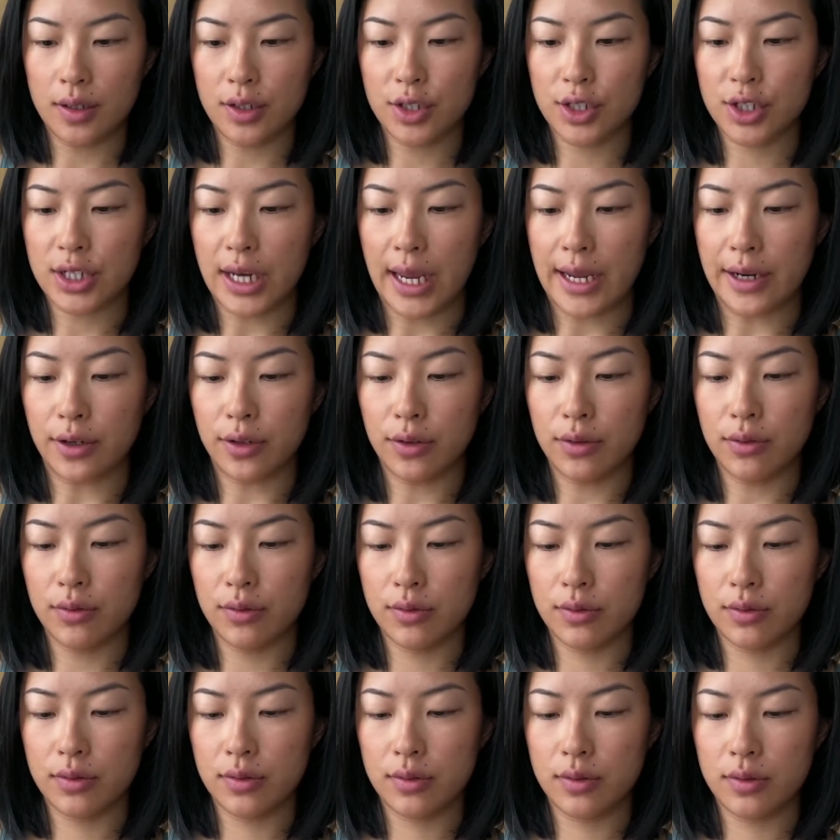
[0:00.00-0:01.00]
shadow
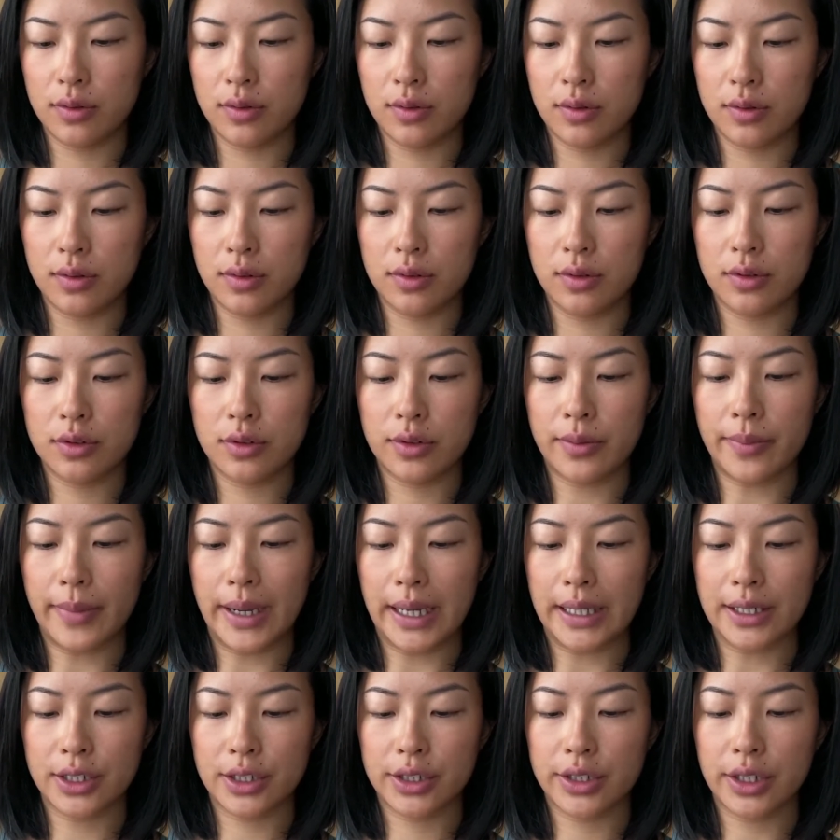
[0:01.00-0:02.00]
to
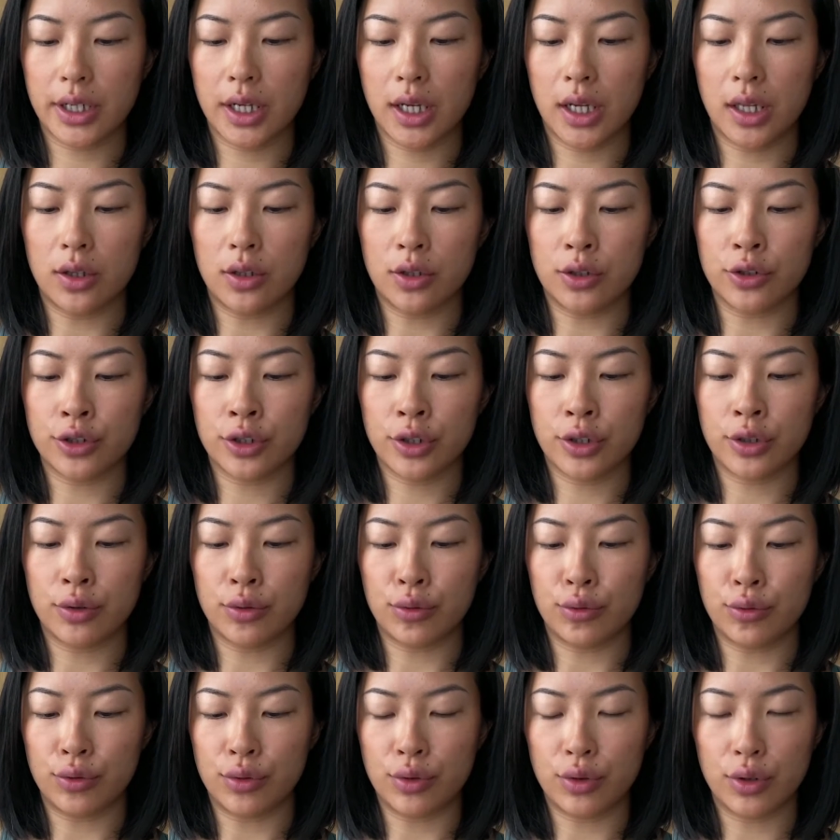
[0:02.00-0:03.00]
match the color
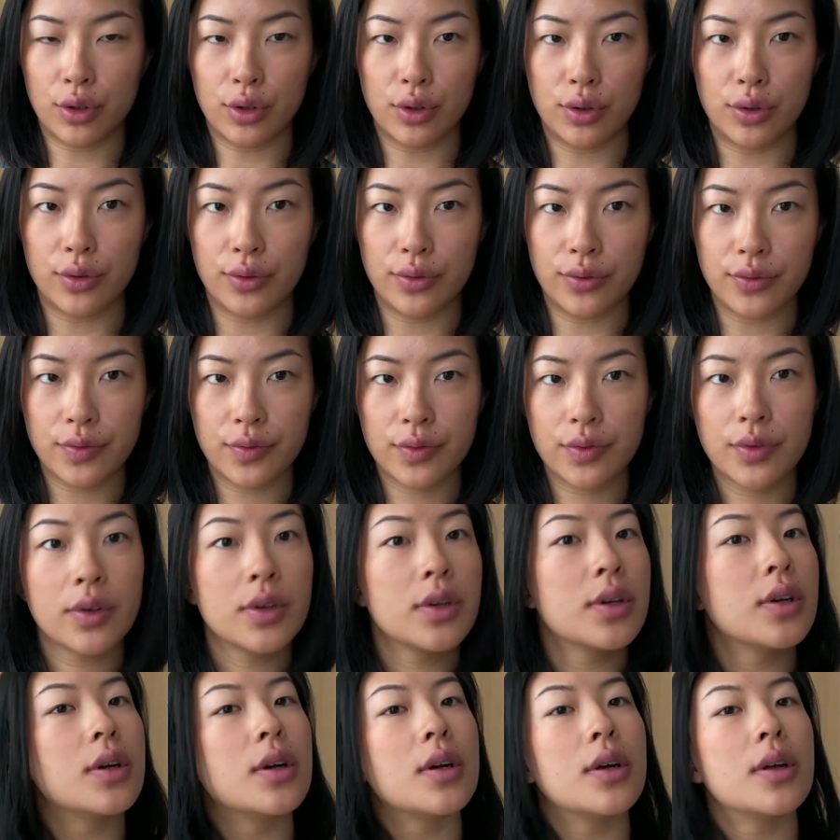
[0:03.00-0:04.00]
tone of
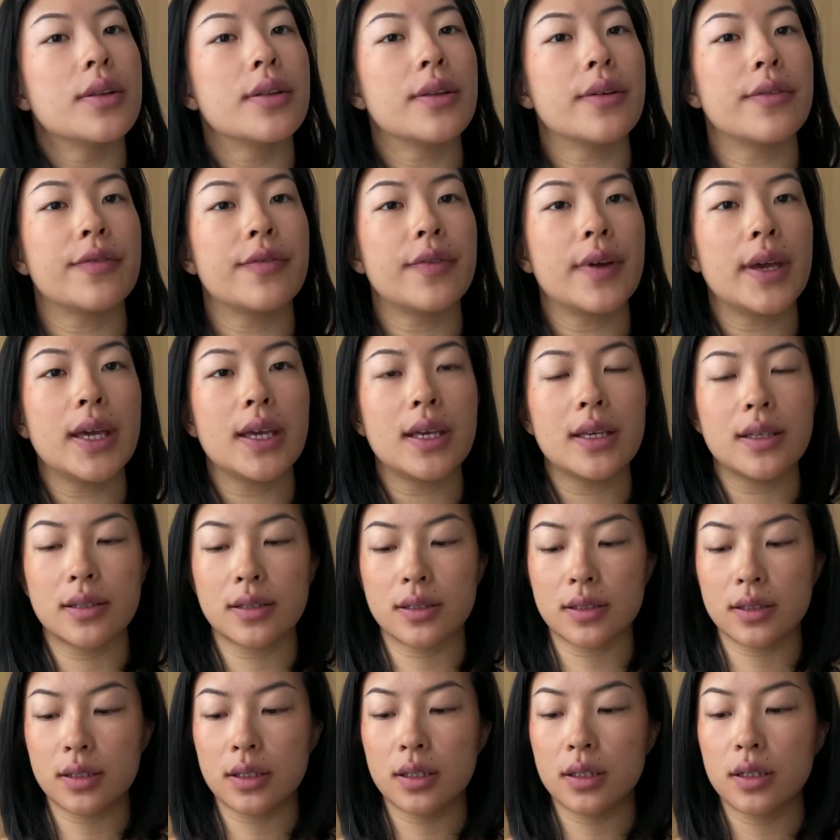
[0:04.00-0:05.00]
the
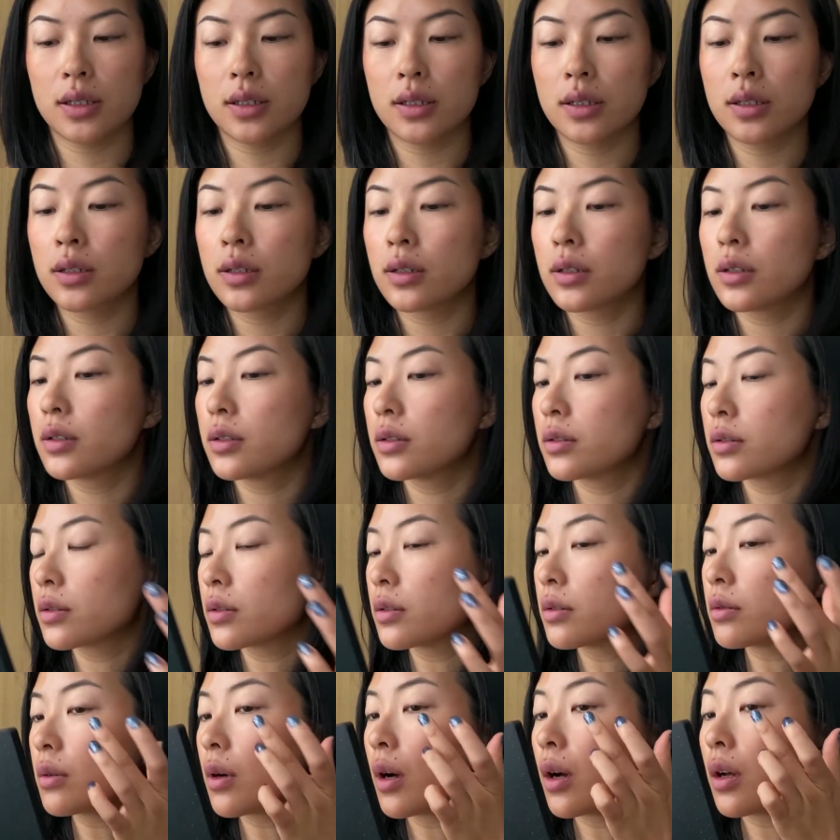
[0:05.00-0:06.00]
face.
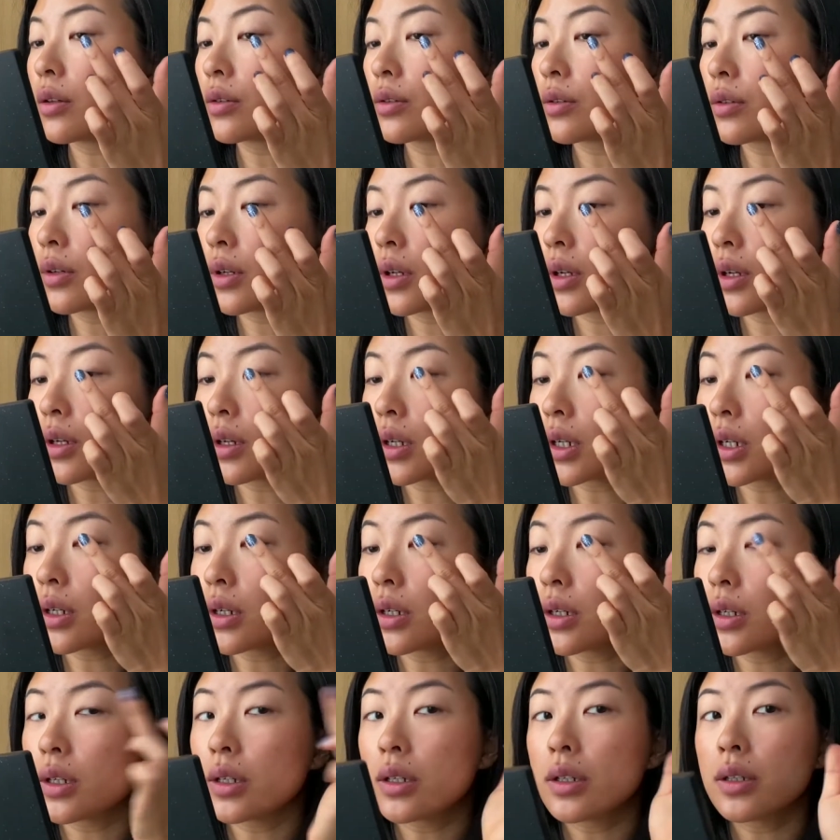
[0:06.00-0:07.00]
So what I'll do
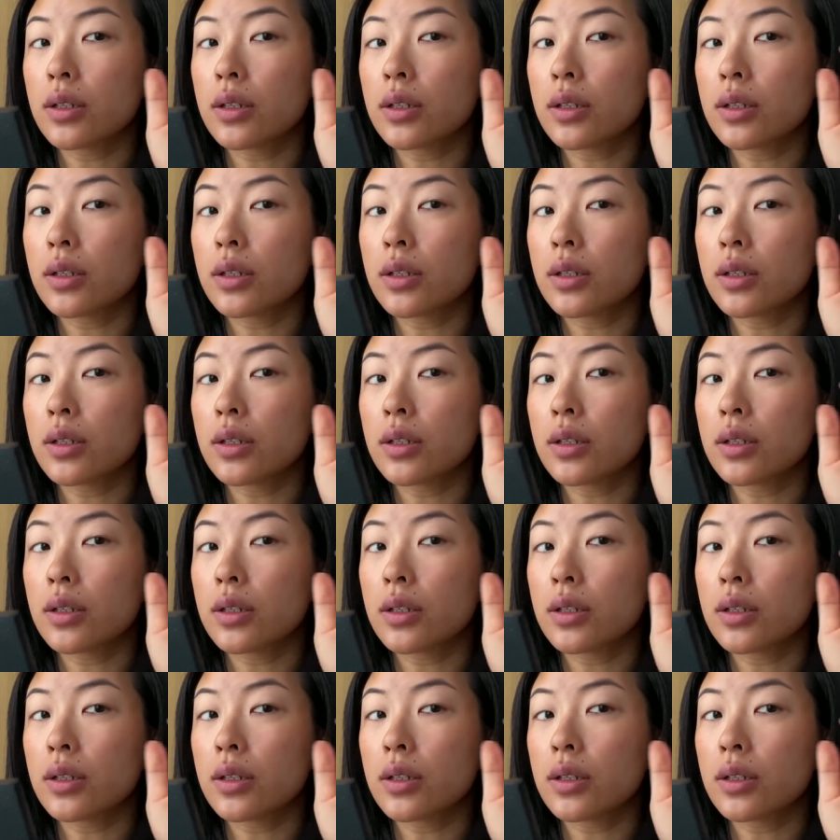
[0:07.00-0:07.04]
here